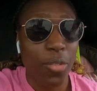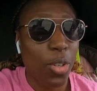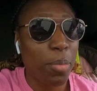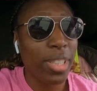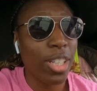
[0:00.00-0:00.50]

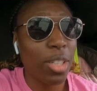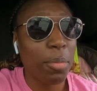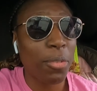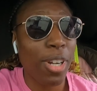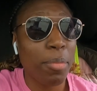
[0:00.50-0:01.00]
Won't be long
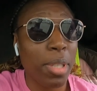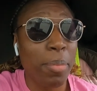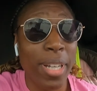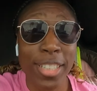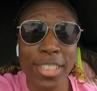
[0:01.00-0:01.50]
before I'll be
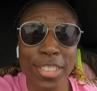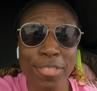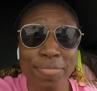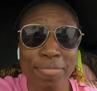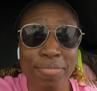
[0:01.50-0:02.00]
up out of
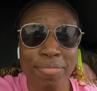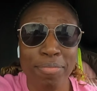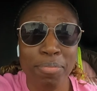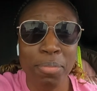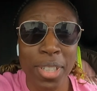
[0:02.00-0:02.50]
here.